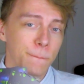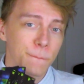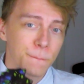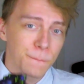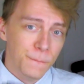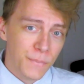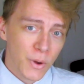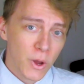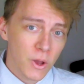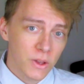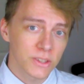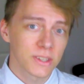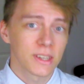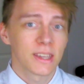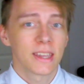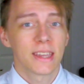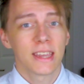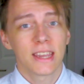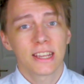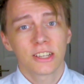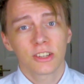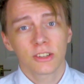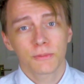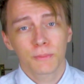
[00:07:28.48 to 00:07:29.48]
But
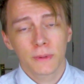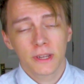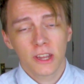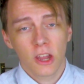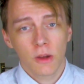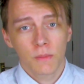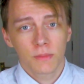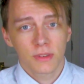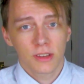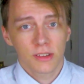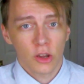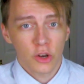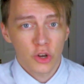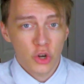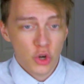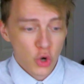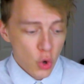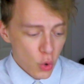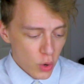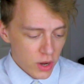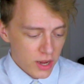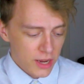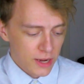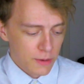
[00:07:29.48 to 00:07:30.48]
it just becomes this
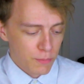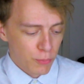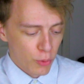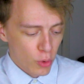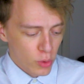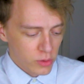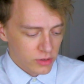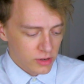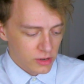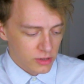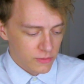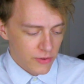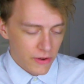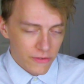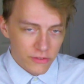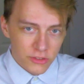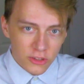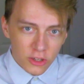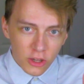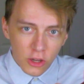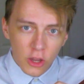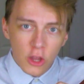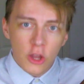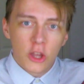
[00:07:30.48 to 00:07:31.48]
annoying process of having
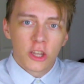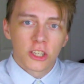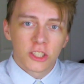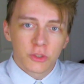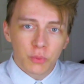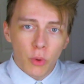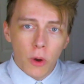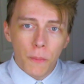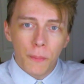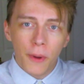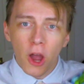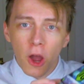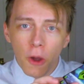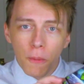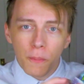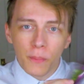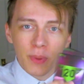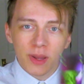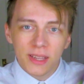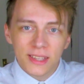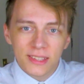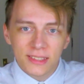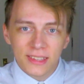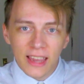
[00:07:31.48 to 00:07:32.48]
to swap
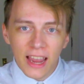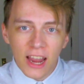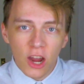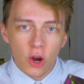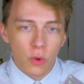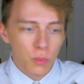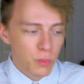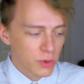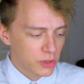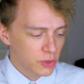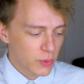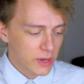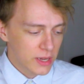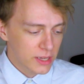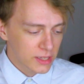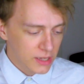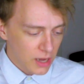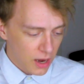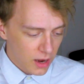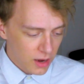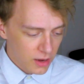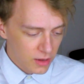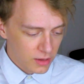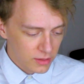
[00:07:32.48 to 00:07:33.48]
up and down between
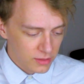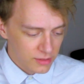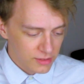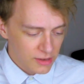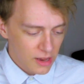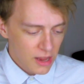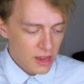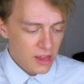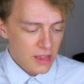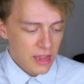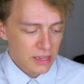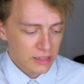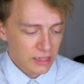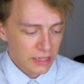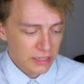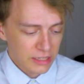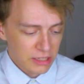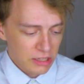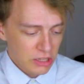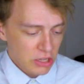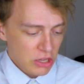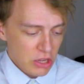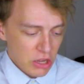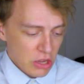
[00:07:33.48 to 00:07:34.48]
cards,
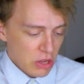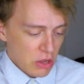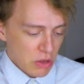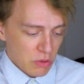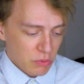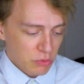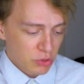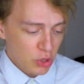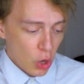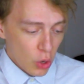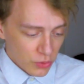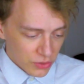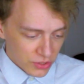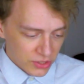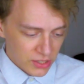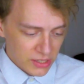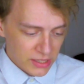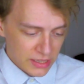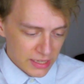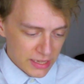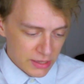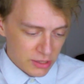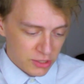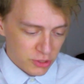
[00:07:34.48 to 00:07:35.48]

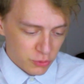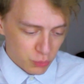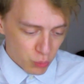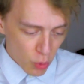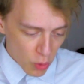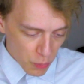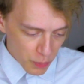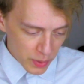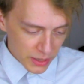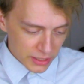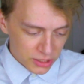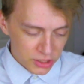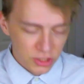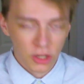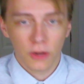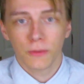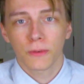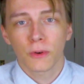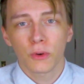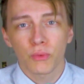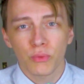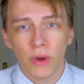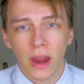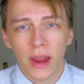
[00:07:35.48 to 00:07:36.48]
constantly swapping
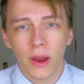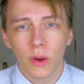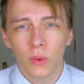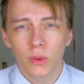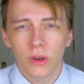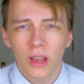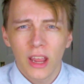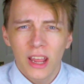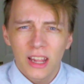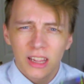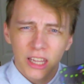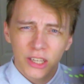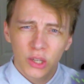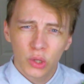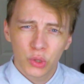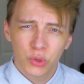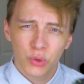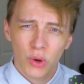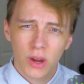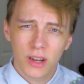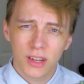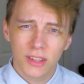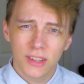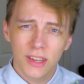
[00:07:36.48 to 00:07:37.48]
stuff around, like you're
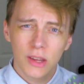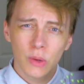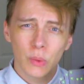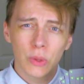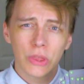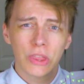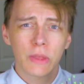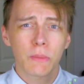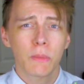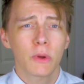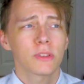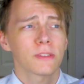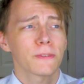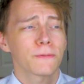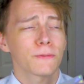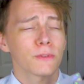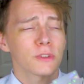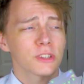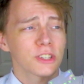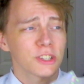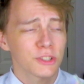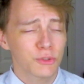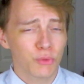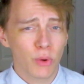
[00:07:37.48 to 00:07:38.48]
trying to deal with the most
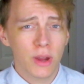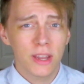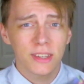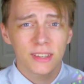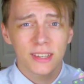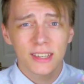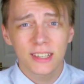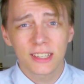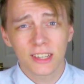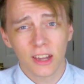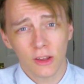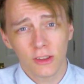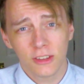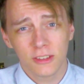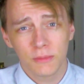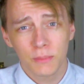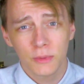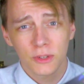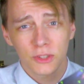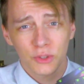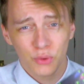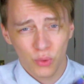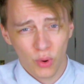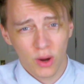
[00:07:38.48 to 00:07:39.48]
frustrating
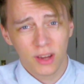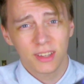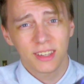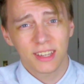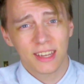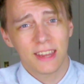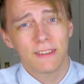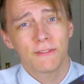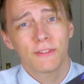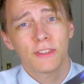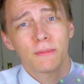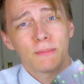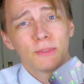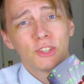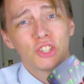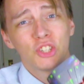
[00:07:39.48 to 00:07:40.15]
customer trying to give them